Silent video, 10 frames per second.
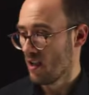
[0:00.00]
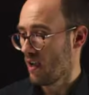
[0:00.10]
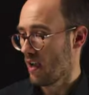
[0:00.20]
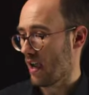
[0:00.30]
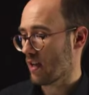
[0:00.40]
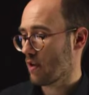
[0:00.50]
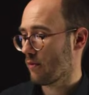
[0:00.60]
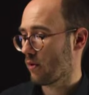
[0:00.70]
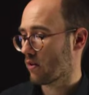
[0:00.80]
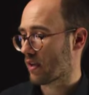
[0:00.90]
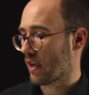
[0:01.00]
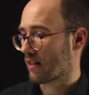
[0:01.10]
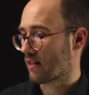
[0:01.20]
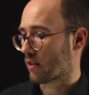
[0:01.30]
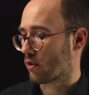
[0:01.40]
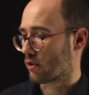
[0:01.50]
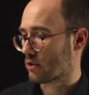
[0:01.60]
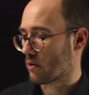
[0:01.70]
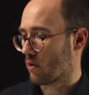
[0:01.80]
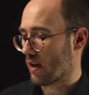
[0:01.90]
And if we look at the
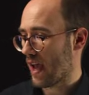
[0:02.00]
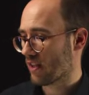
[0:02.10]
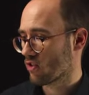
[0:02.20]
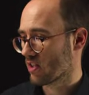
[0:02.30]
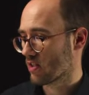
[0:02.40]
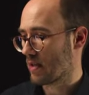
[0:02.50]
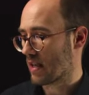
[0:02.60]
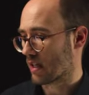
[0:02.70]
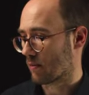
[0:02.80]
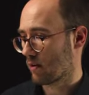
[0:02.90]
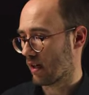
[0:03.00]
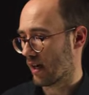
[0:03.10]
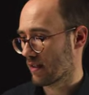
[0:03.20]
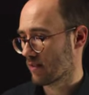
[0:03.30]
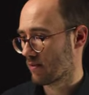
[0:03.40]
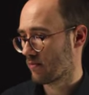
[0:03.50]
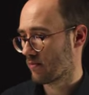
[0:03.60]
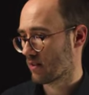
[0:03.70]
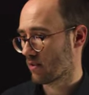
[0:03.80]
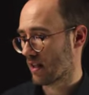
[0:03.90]
control actions being applied,
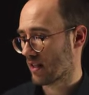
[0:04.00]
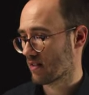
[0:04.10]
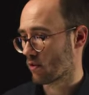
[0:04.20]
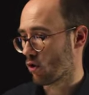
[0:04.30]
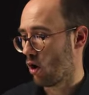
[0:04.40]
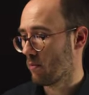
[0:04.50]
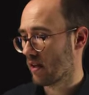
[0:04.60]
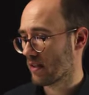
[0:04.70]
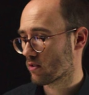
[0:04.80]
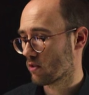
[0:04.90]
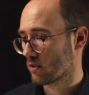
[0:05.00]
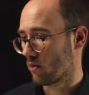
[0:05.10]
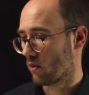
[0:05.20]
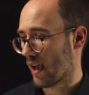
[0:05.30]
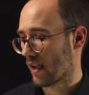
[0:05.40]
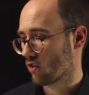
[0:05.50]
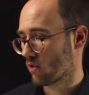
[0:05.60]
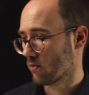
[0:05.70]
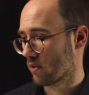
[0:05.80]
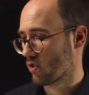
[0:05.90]
so that's a normalized control
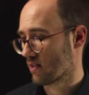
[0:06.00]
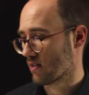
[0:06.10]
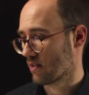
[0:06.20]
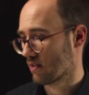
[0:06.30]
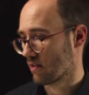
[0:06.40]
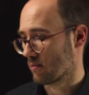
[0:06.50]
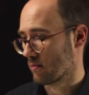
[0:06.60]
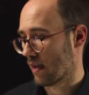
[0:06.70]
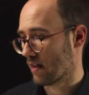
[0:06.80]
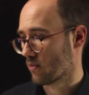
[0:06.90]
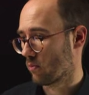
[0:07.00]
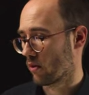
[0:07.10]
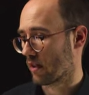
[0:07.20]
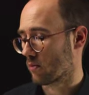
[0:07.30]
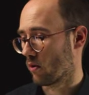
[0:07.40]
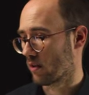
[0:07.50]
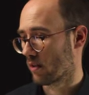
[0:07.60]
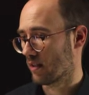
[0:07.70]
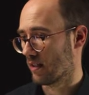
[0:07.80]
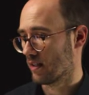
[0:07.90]
action, which is minus 1 and
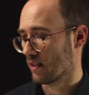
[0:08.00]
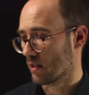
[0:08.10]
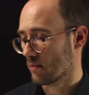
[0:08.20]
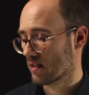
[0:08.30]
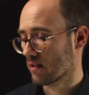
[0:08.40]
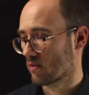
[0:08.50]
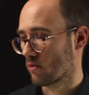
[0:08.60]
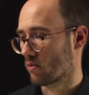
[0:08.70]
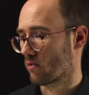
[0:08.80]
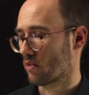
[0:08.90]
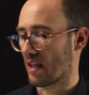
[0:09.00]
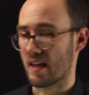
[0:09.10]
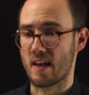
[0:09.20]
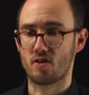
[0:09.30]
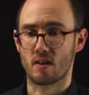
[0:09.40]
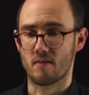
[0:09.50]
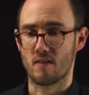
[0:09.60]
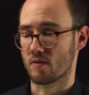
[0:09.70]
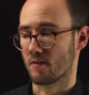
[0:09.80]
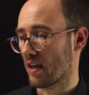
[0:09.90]
1 limited due to the 10H
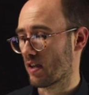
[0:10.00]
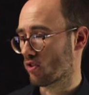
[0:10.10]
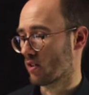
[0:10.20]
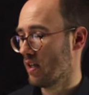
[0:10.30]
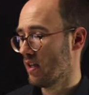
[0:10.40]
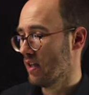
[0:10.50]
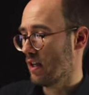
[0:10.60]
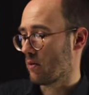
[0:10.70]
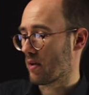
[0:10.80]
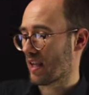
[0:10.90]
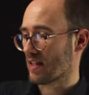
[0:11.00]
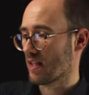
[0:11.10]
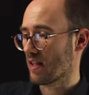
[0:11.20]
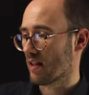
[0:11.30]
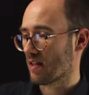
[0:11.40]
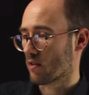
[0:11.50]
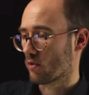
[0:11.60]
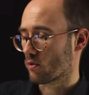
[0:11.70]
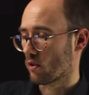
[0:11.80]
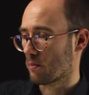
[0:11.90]
activation function, we can see that the
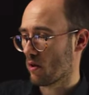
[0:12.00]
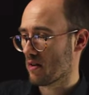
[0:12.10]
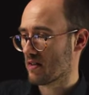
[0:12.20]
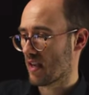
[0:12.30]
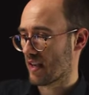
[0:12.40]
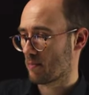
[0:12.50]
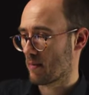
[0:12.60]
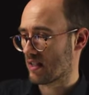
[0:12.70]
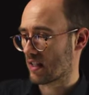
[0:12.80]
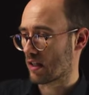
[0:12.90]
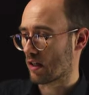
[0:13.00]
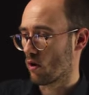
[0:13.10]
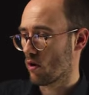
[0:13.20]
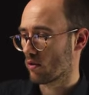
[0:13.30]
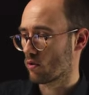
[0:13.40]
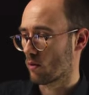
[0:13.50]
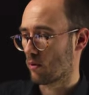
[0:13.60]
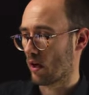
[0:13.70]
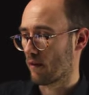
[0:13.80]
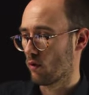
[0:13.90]
control policy has basically learned to
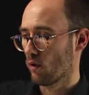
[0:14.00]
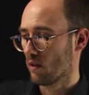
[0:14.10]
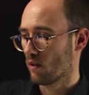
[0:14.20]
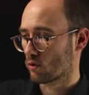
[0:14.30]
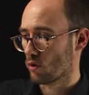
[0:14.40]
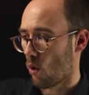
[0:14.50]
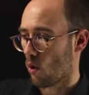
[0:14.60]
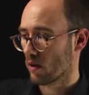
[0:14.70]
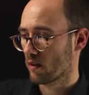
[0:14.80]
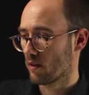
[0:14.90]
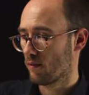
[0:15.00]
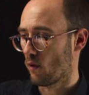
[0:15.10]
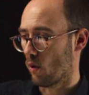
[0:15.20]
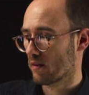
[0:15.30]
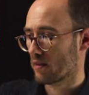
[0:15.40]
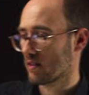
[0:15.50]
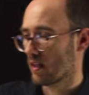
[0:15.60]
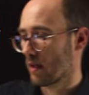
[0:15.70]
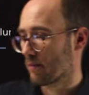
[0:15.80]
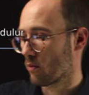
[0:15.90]
apply full torque for all the
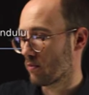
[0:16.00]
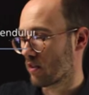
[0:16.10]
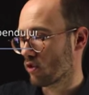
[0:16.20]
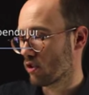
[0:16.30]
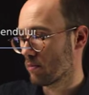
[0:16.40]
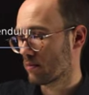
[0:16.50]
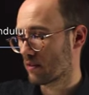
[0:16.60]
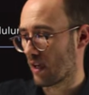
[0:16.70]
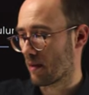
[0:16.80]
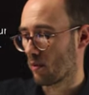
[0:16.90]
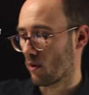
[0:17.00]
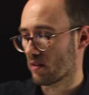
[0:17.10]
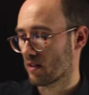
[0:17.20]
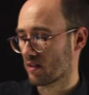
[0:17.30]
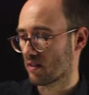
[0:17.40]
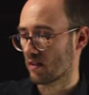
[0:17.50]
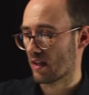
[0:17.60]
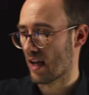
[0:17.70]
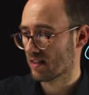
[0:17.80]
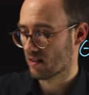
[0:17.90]
time from the initial time point until the
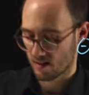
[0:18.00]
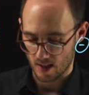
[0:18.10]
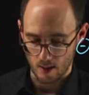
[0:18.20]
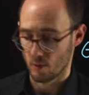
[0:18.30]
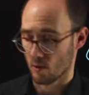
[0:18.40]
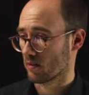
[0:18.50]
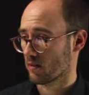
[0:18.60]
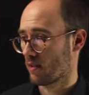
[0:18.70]
last time point.